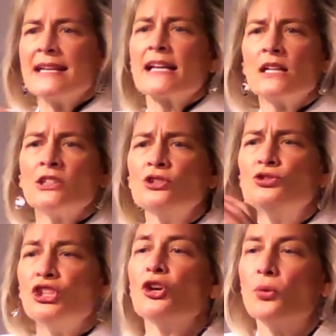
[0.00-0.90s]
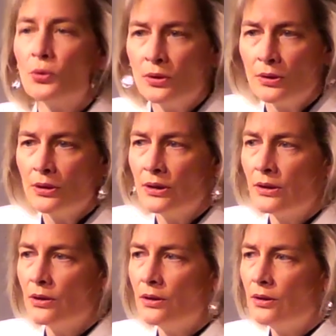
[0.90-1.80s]
it includes you,
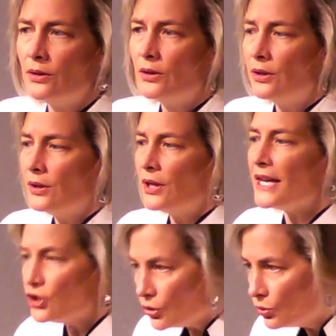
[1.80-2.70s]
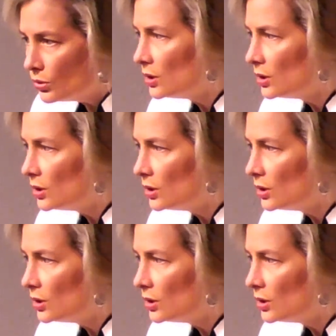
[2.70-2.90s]
and you,